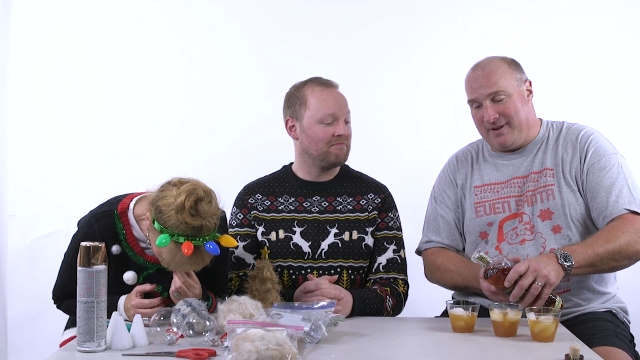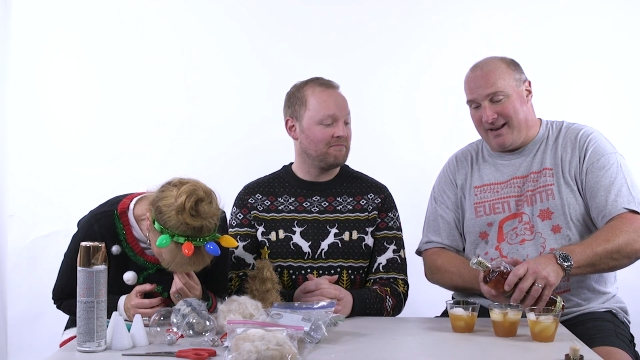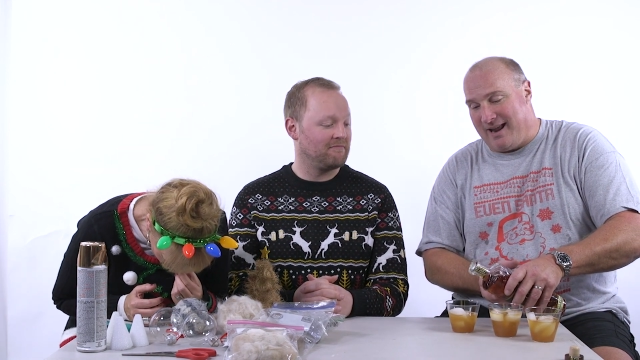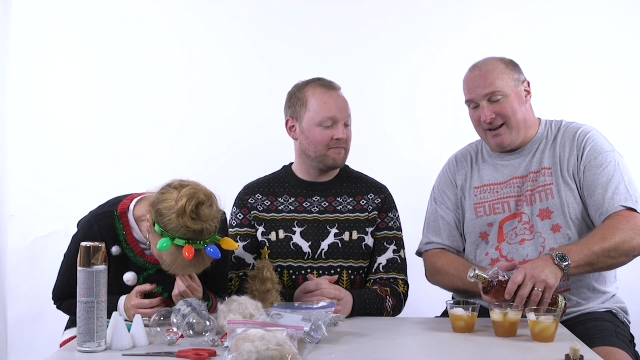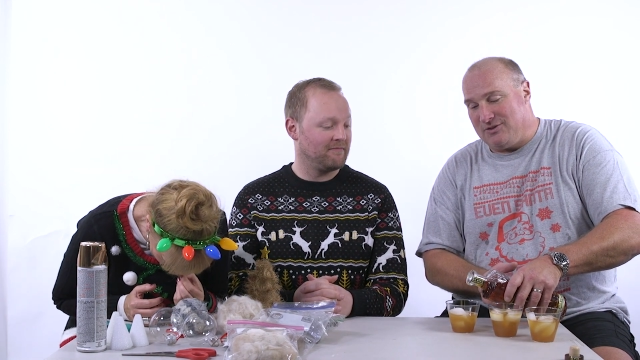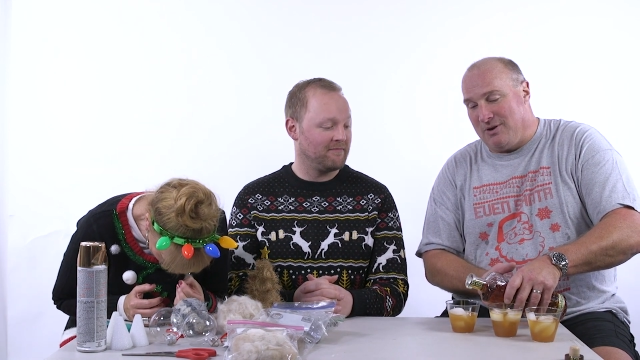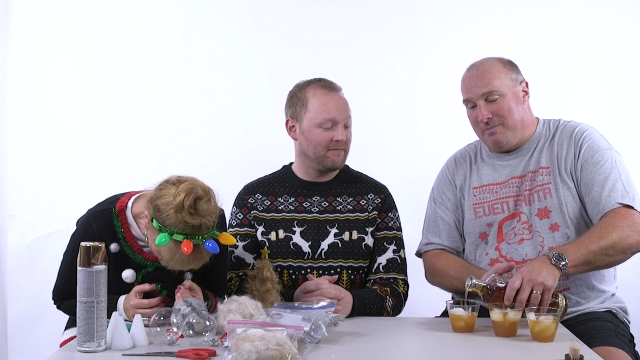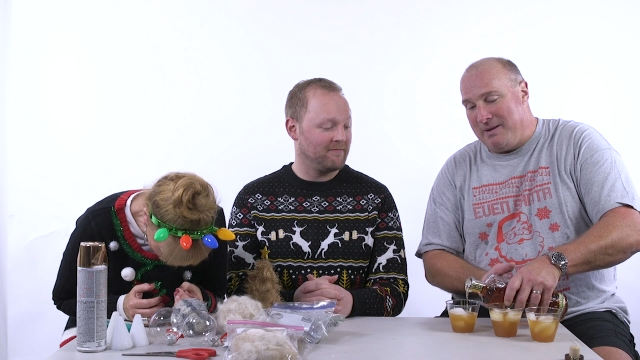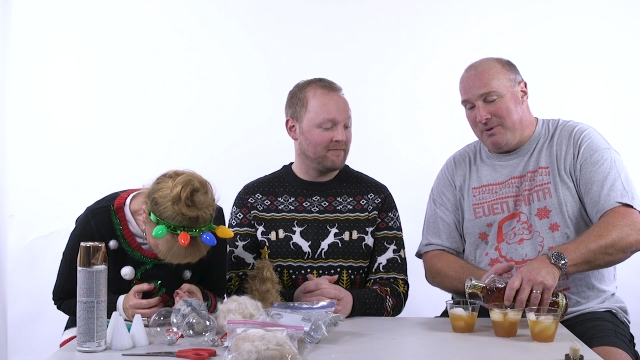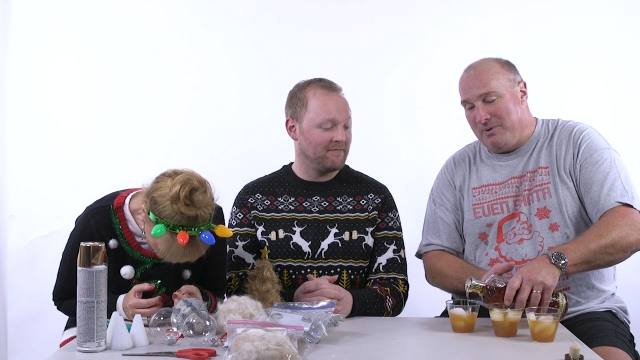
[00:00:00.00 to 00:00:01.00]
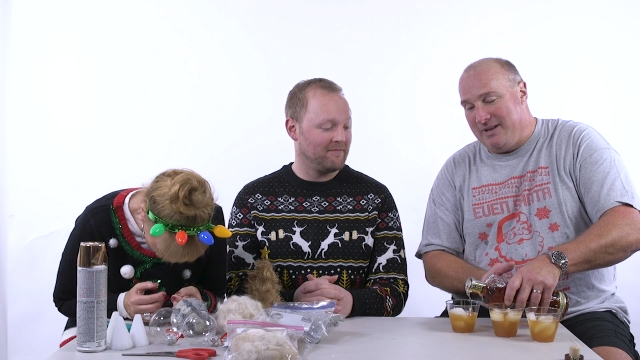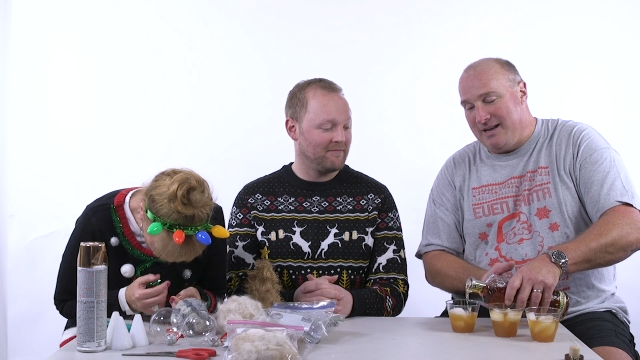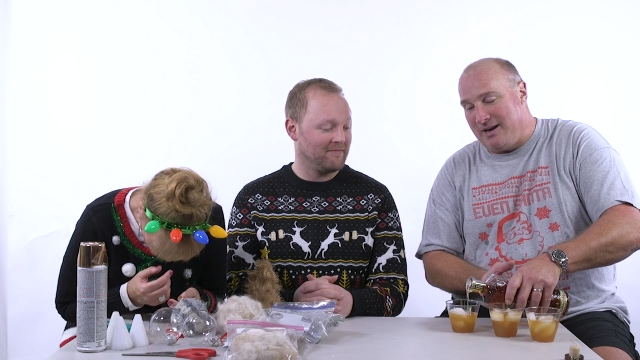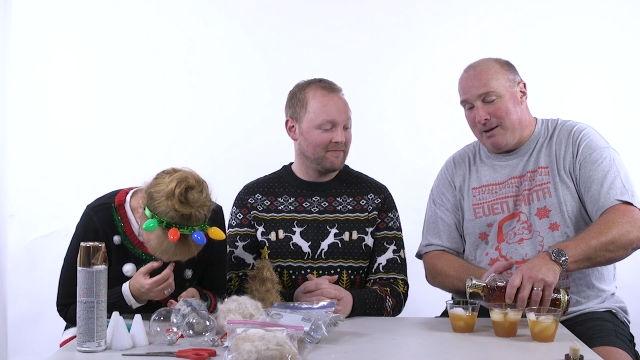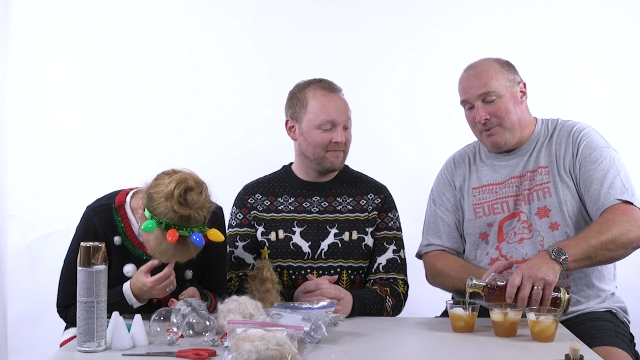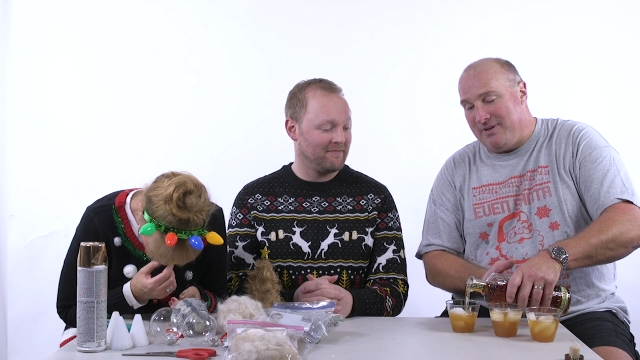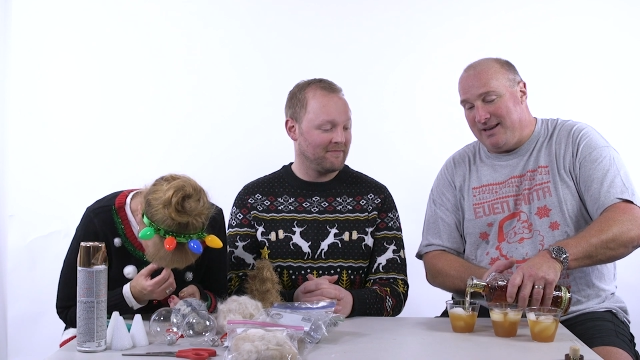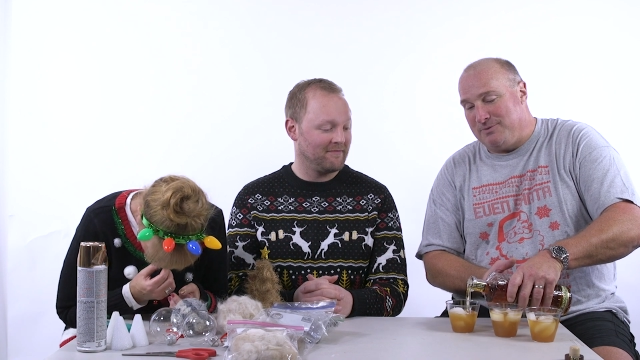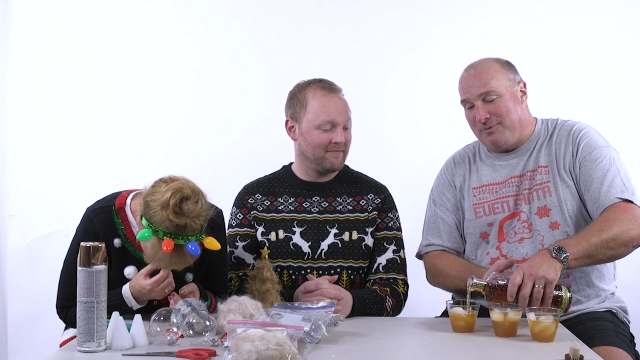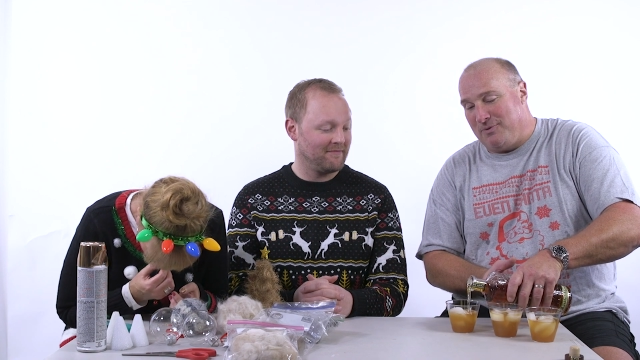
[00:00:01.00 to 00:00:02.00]
Speaker 1: for today, so maybe we'll need a couple of
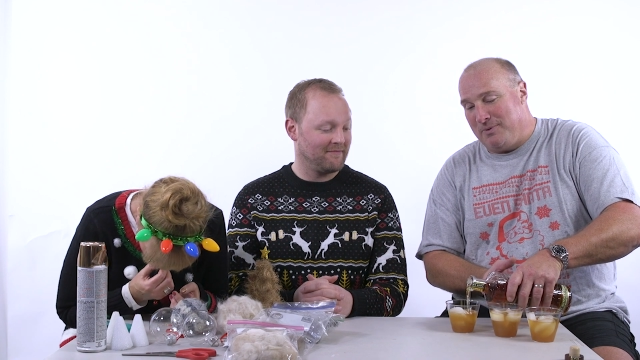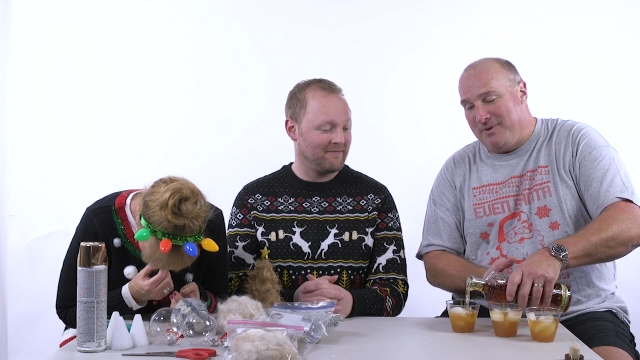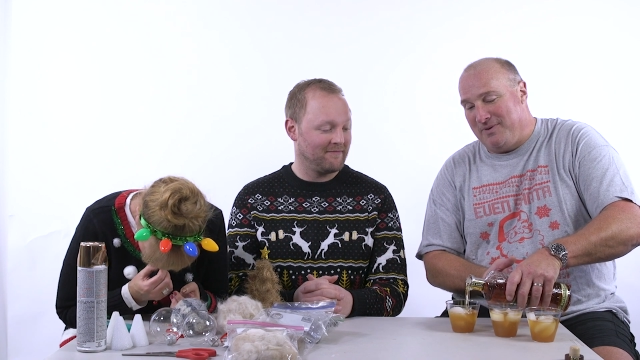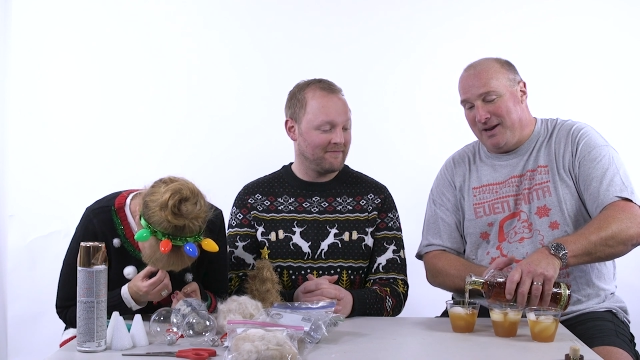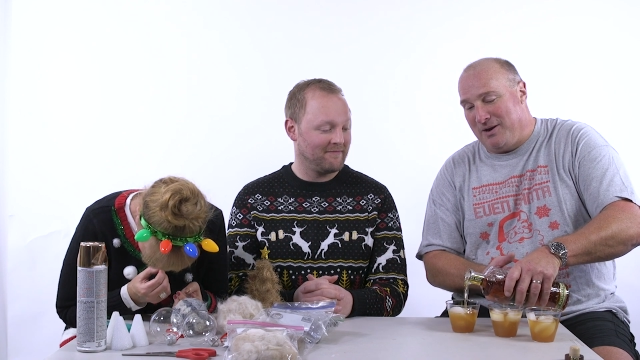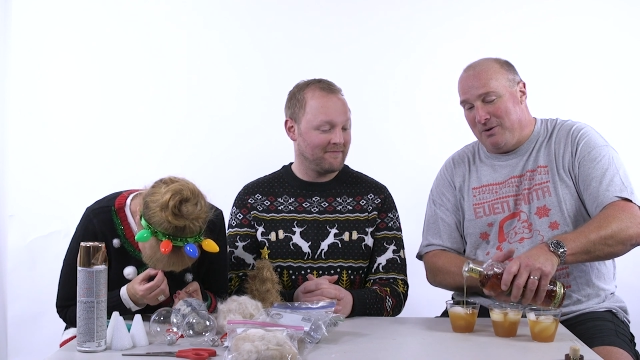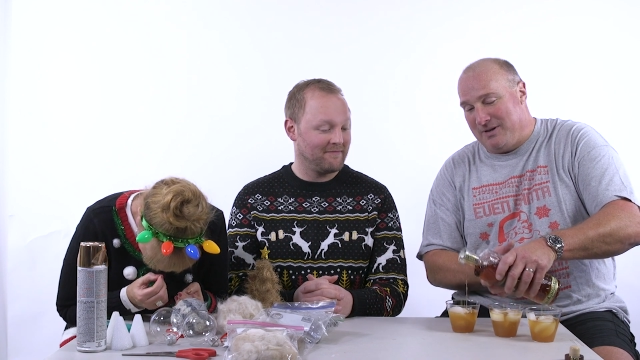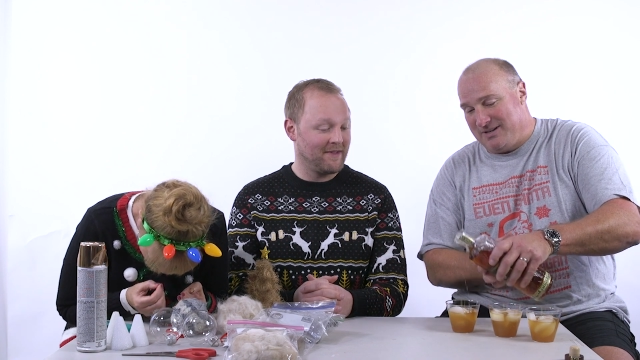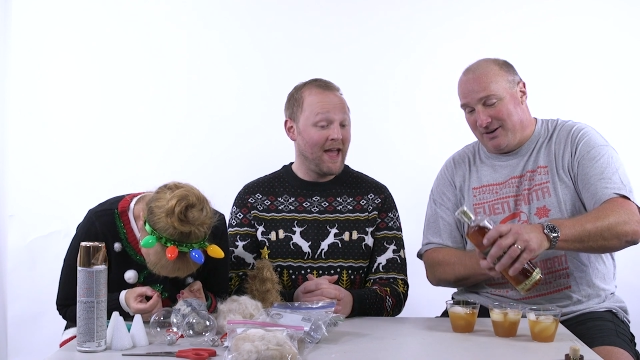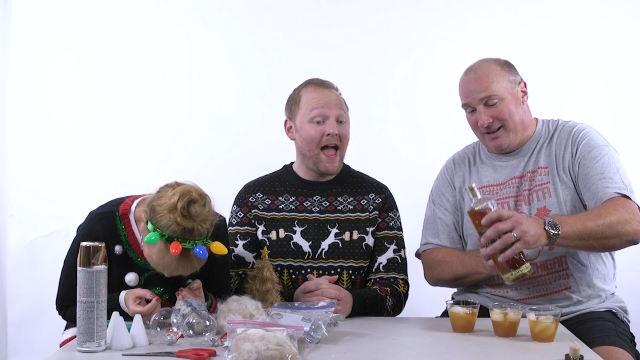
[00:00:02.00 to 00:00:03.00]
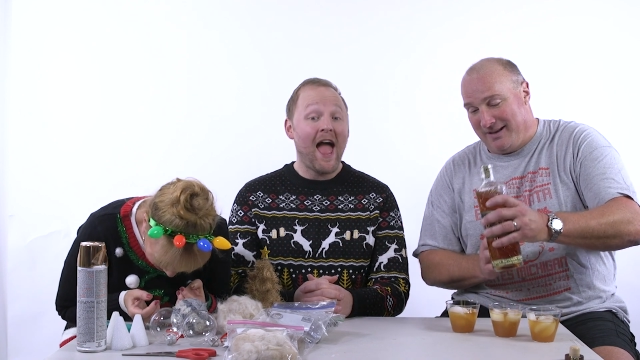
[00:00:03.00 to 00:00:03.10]
these before we even get going, Terri